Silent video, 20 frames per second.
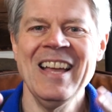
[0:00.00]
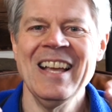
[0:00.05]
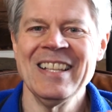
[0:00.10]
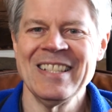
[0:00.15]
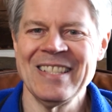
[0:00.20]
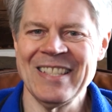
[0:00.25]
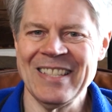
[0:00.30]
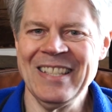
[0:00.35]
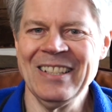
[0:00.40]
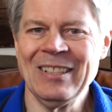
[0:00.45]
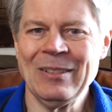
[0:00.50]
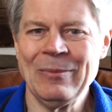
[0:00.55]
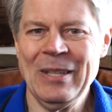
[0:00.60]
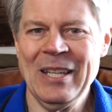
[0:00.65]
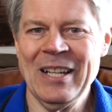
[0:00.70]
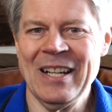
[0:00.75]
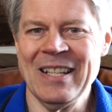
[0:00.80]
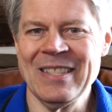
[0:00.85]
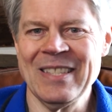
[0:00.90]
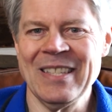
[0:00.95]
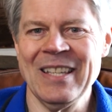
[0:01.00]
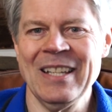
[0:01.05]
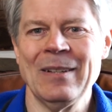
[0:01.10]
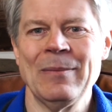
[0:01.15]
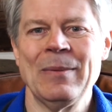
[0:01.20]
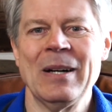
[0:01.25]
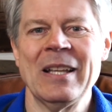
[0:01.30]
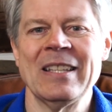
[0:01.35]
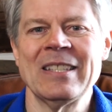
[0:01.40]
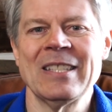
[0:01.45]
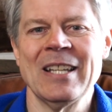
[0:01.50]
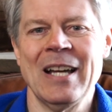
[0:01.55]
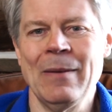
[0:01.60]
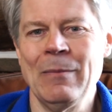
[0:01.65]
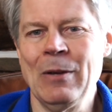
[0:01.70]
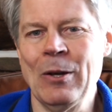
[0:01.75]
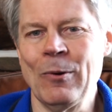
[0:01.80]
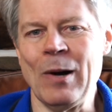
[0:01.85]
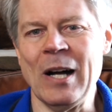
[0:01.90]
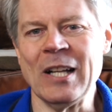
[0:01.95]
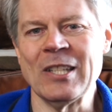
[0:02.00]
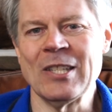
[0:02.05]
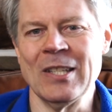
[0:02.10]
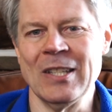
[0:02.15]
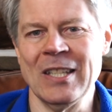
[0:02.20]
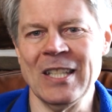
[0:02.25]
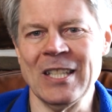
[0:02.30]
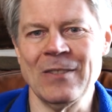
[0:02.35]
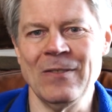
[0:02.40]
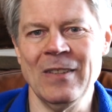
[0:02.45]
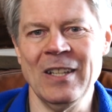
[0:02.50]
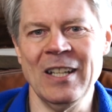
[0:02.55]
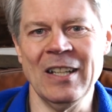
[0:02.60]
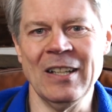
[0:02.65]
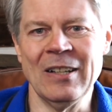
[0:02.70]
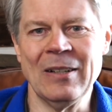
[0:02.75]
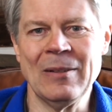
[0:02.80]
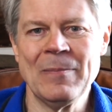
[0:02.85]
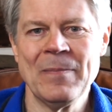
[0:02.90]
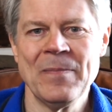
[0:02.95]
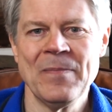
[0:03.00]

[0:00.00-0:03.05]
still be on sale by the time you're watching this video.